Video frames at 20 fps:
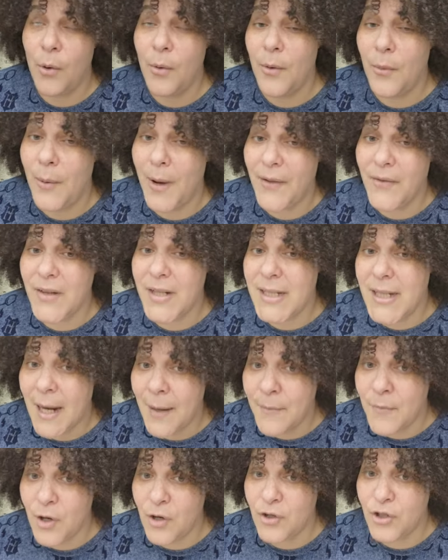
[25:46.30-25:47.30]
around this
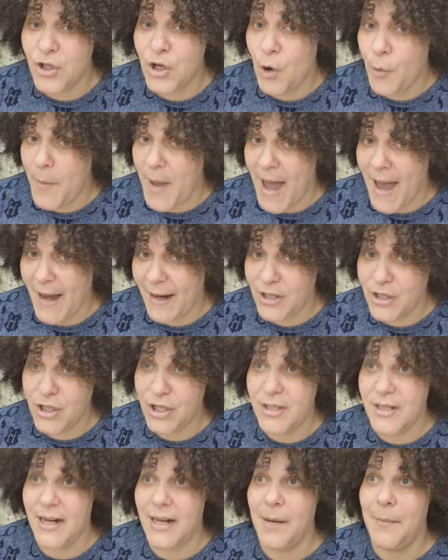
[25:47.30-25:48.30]
time there's no
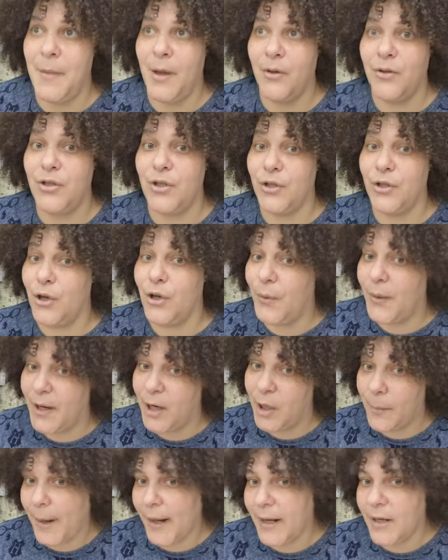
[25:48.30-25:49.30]
packages getting mailed so you don't
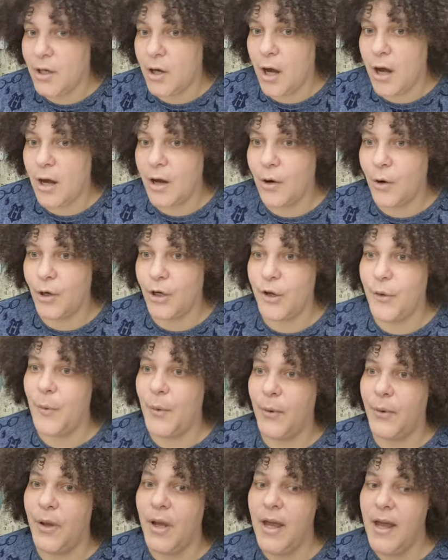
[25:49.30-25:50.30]
hear my dog or you
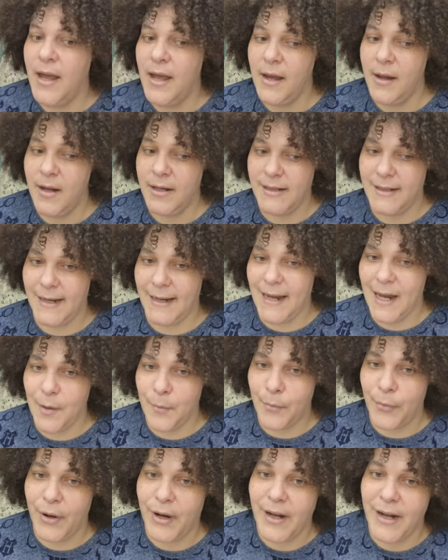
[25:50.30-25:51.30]
won't see him
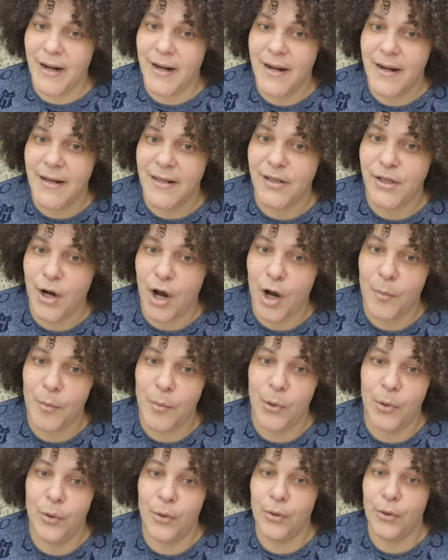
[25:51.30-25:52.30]
bringing in his dog
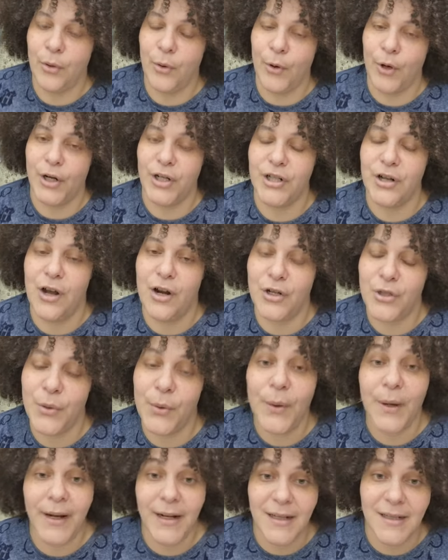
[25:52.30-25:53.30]
bowl or a dog
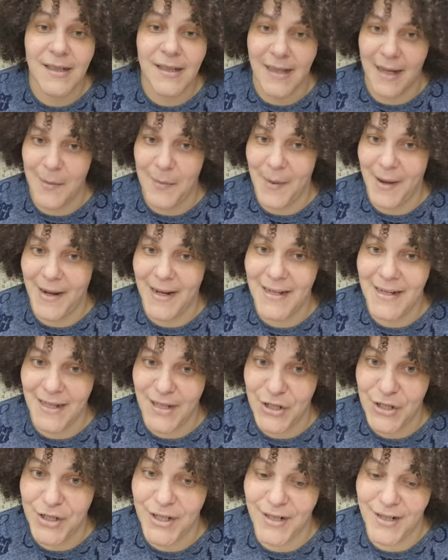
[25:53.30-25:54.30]
toy to get my
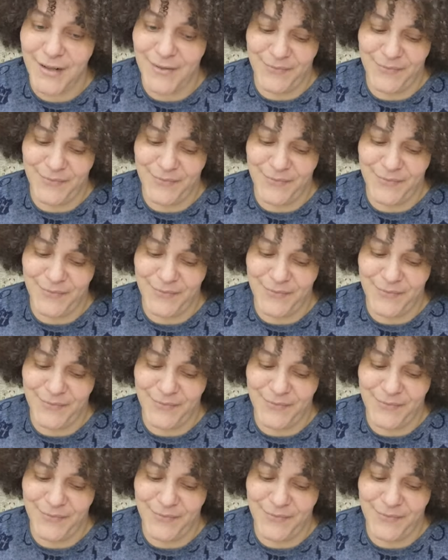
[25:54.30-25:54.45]
attention.